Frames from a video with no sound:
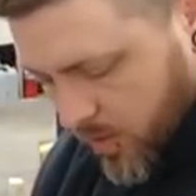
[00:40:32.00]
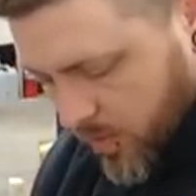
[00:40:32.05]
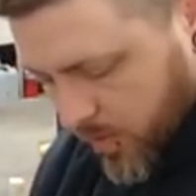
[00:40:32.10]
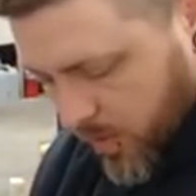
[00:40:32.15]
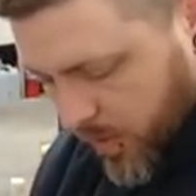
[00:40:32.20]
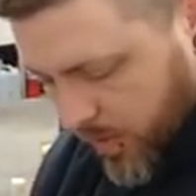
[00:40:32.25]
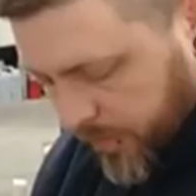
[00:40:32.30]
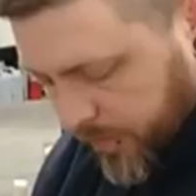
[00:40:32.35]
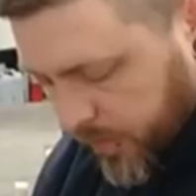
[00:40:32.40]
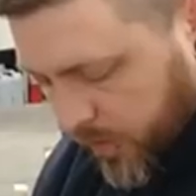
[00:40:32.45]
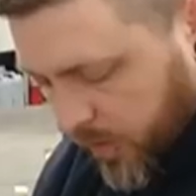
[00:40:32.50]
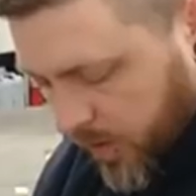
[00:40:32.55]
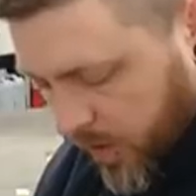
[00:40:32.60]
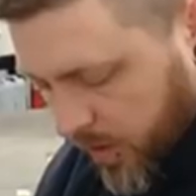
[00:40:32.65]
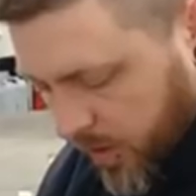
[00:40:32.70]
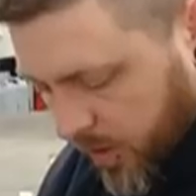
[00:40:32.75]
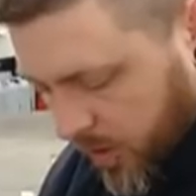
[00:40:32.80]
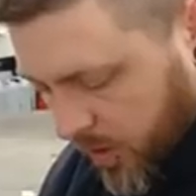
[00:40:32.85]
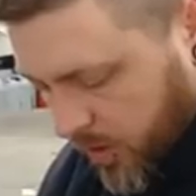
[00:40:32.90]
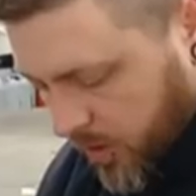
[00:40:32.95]
Might have to
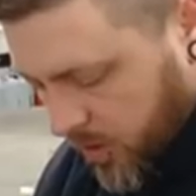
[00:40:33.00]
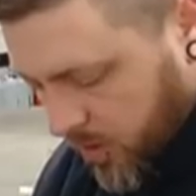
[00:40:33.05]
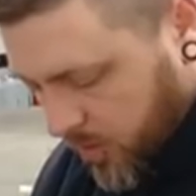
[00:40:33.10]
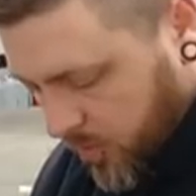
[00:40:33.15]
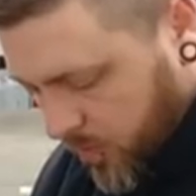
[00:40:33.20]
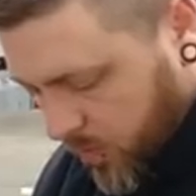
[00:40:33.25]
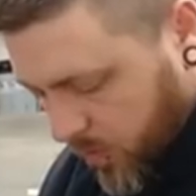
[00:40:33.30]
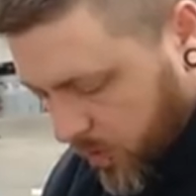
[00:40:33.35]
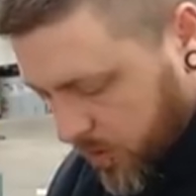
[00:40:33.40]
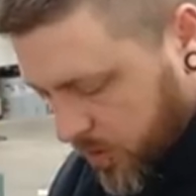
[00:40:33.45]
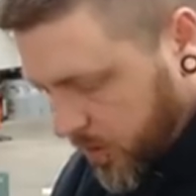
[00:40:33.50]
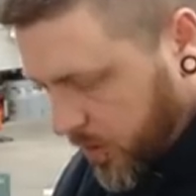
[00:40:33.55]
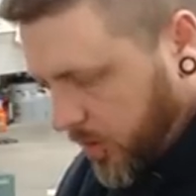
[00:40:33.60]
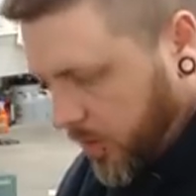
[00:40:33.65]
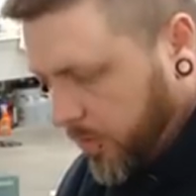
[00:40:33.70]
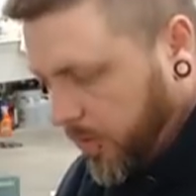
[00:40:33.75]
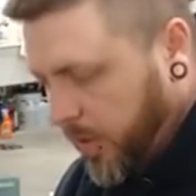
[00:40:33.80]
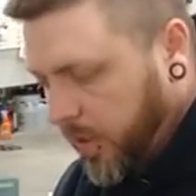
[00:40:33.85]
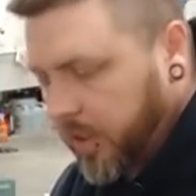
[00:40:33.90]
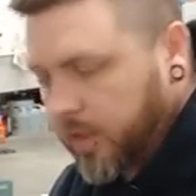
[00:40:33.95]
grind on it a little more too
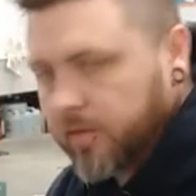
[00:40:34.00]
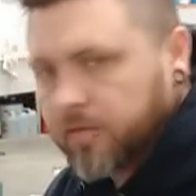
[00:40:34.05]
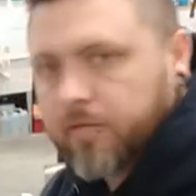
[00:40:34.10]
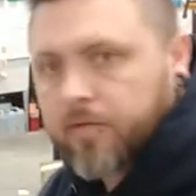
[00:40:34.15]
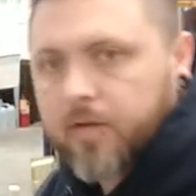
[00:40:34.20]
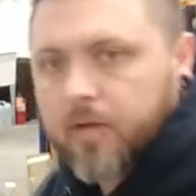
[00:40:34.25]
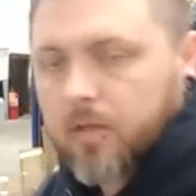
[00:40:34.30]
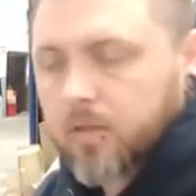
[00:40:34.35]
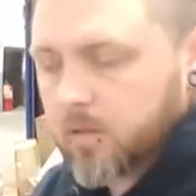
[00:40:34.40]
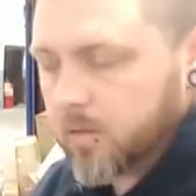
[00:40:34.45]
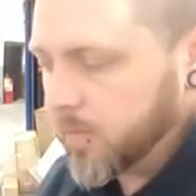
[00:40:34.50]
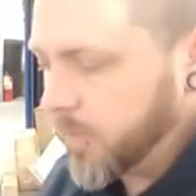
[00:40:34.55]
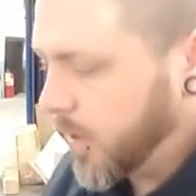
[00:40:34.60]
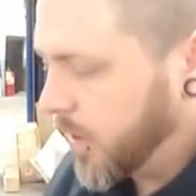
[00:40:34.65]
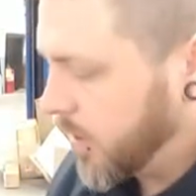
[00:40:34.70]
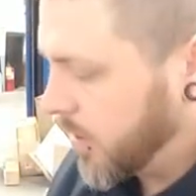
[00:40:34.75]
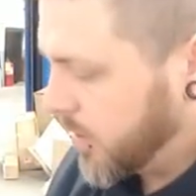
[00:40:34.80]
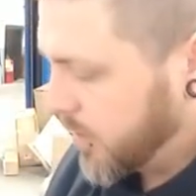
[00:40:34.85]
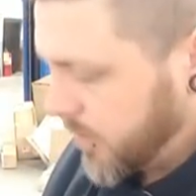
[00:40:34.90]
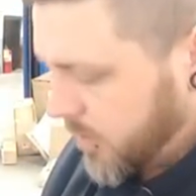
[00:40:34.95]
to make it fit a little
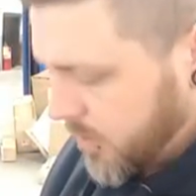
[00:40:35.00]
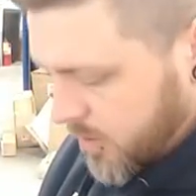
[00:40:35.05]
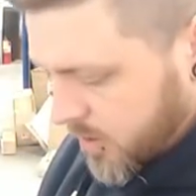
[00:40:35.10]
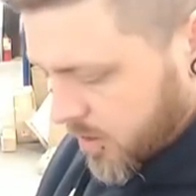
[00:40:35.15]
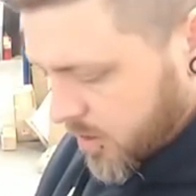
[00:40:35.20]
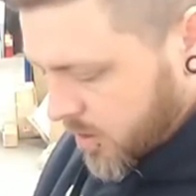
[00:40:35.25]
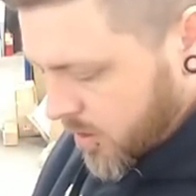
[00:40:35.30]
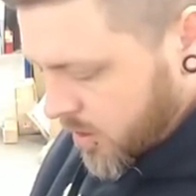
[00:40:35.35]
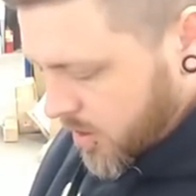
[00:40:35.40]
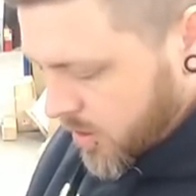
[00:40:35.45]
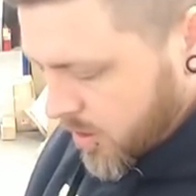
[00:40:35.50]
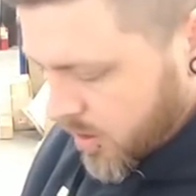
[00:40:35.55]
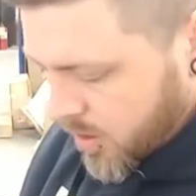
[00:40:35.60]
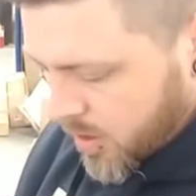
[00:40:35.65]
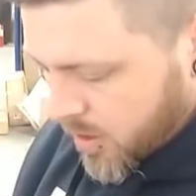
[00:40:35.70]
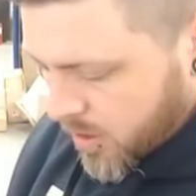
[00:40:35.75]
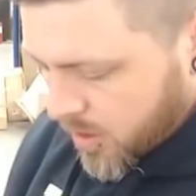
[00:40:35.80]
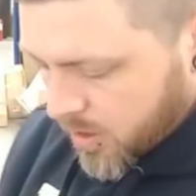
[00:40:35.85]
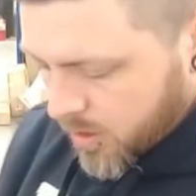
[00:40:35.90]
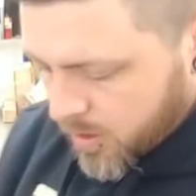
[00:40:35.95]
better.
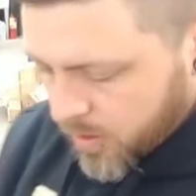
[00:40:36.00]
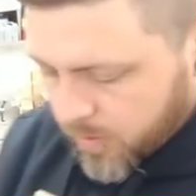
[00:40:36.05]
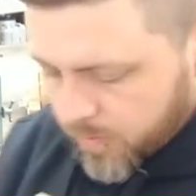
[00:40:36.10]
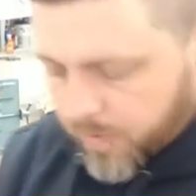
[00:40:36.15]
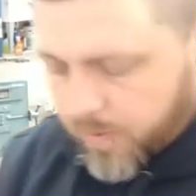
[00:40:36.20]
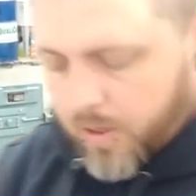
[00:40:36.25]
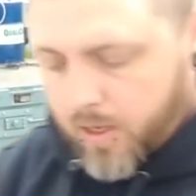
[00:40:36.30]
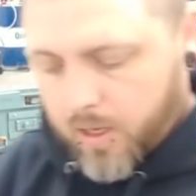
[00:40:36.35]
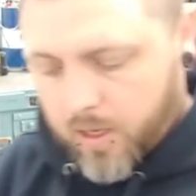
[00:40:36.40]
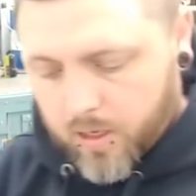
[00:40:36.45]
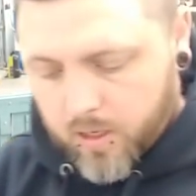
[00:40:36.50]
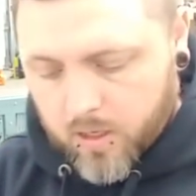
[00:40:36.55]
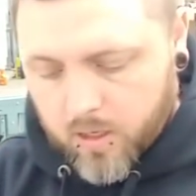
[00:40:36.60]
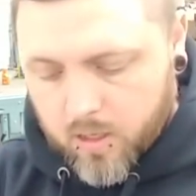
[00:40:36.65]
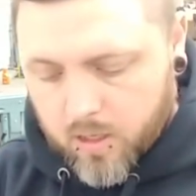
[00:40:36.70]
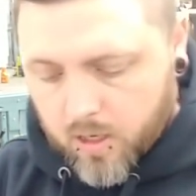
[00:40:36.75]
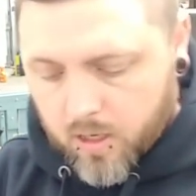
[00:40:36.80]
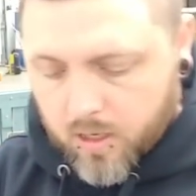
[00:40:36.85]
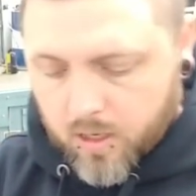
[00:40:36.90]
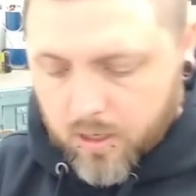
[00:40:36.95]

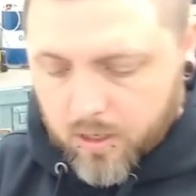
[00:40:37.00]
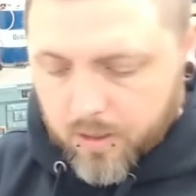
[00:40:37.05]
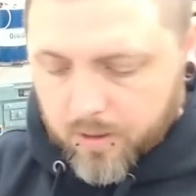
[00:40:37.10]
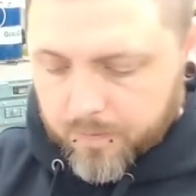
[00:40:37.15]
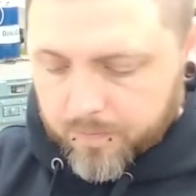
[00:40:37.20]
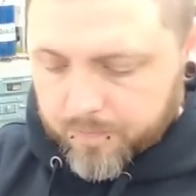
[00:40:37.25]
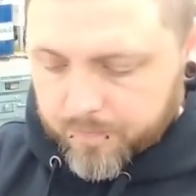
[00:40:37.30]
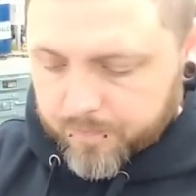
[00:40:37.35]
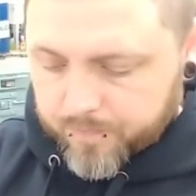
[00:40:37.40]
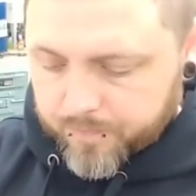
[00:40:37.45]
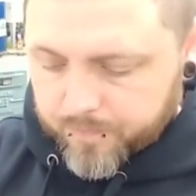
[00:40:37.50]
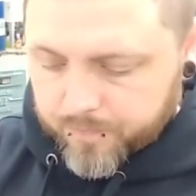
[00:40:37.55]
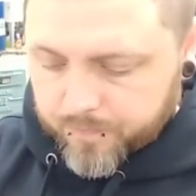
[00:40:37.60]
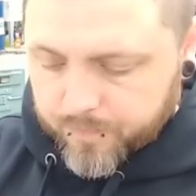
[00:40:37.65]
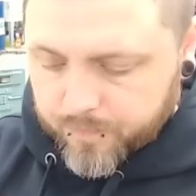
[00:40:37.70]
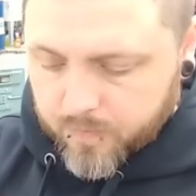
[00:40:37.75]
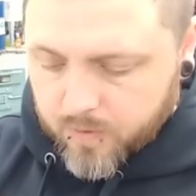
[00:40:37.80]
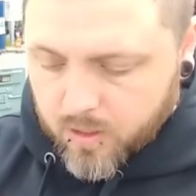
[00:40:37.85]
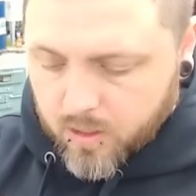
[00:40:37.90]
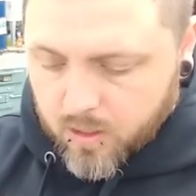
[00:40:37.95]
But, um,
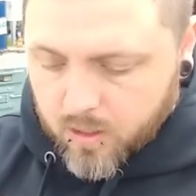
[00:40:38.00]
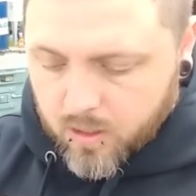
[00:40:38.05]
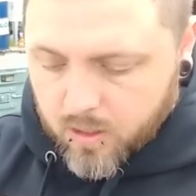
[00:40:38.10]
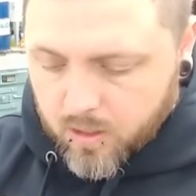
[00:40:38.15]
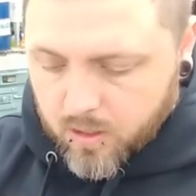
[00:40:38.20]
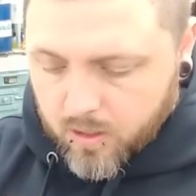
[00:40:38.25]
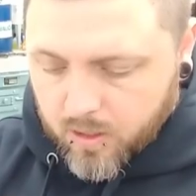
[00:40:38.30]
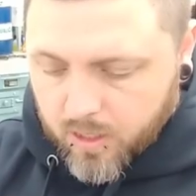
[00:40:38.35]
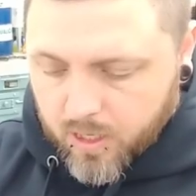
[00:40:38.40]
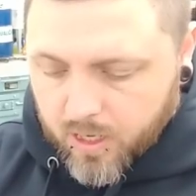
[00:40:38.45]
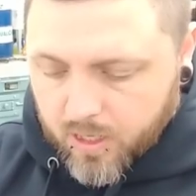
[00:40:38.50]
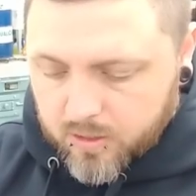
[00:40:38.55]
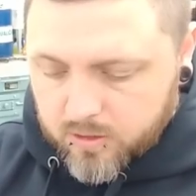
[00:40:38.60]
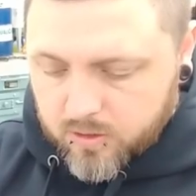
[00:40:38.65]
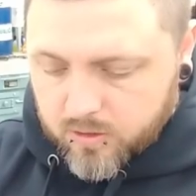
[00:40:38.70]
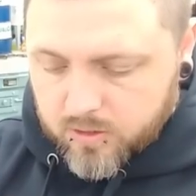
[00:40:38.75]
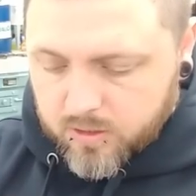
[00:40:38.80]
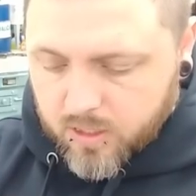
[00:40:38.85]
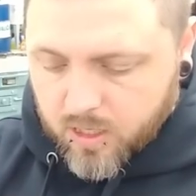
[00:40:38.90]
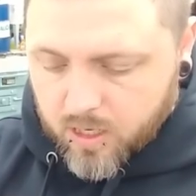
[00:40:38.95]
yeah,
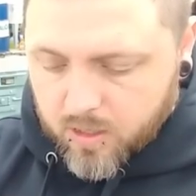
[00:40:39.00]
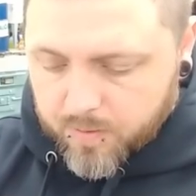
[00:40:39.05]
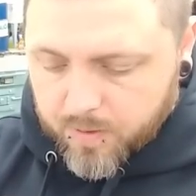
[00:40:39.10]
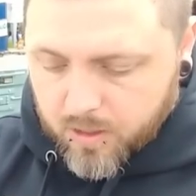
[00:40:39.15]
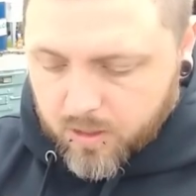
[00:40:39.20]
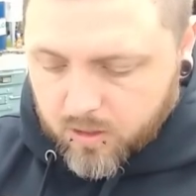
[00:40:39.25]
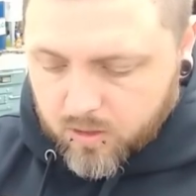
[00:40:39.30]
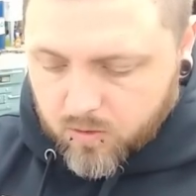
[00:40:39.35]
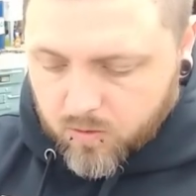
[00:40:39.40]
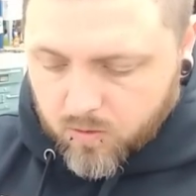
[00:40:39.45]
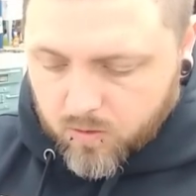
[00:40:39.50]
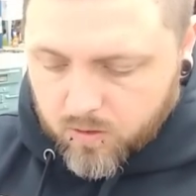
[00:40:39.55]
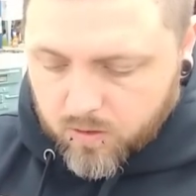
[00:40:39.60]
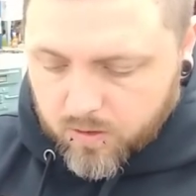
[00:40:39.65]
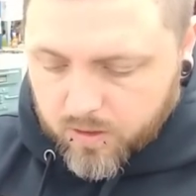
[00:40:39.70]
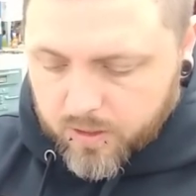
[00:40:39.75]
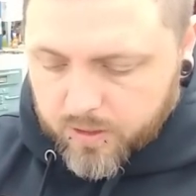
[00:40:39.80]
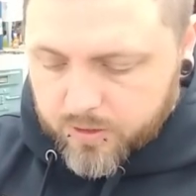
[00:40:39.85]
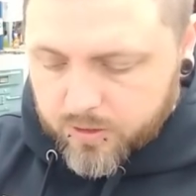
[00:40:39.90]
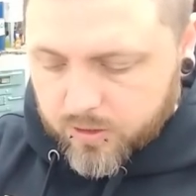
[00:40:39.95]
so it's got about a
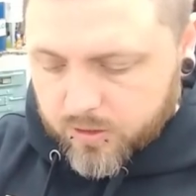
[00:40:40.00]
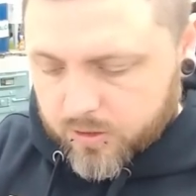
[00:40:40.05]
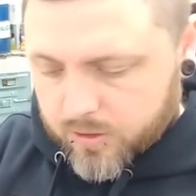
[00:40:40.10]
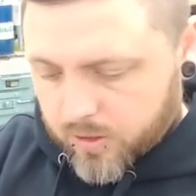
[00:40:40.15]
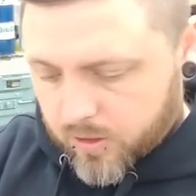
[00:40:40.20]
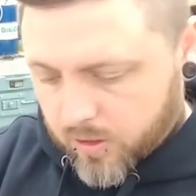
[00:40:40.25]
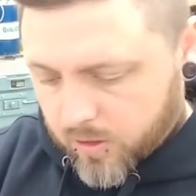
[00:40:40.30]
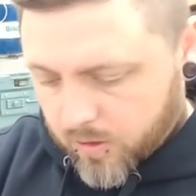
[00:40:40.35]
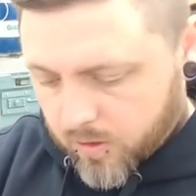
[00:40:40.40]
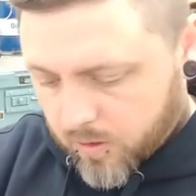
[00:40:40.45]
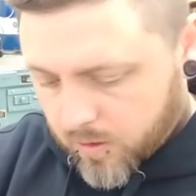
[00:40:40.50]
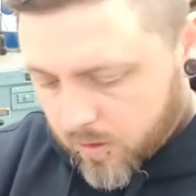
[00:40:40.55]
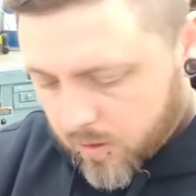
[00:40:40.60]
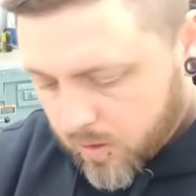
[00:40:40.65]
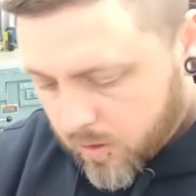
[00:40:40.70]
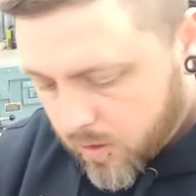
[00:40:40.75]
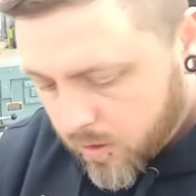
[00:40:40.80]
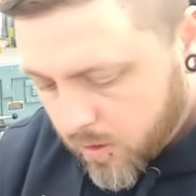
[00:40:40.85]
quarter inch or so